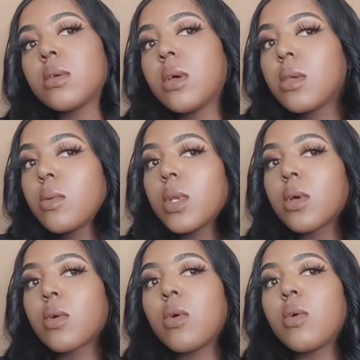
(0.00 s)
And you want
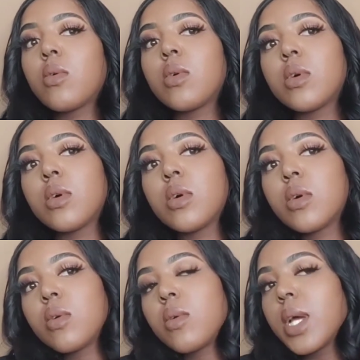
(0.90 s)
to go
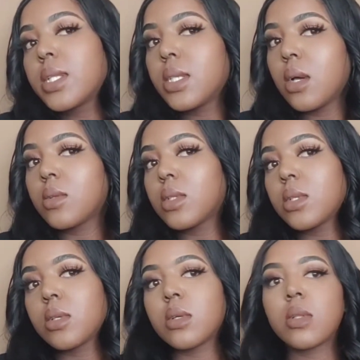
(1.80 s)
right down
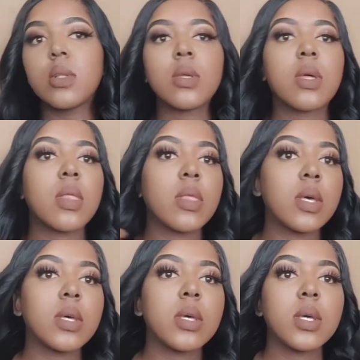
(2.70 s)
to
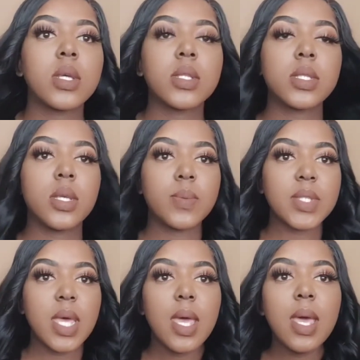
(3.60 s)
the
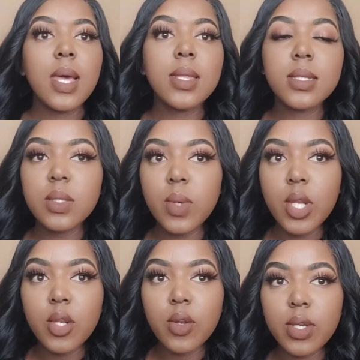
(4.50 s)
tips. And this is what
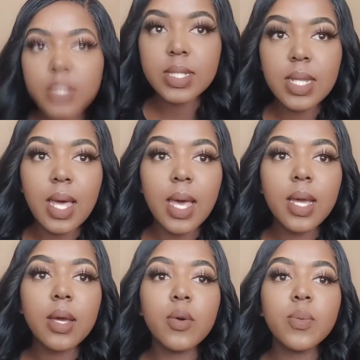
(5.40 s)
it looks
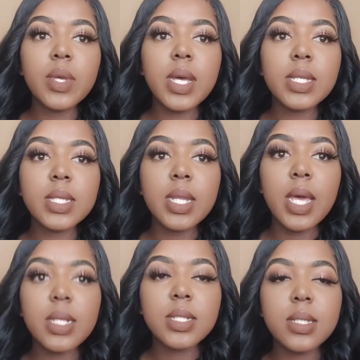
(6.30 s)
like. I hope you guys can
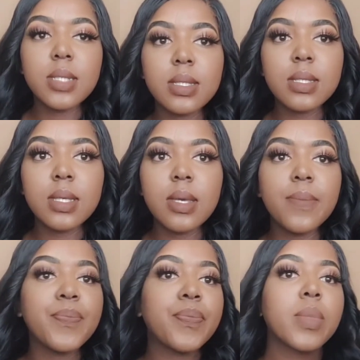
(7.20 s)
actually see
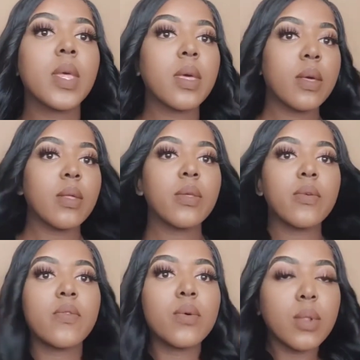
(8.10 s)
the
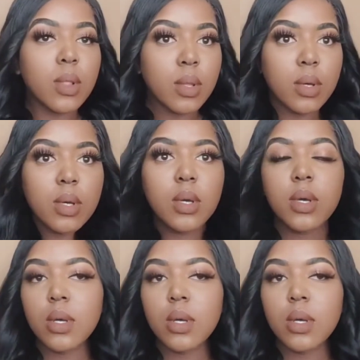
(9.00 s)
full look.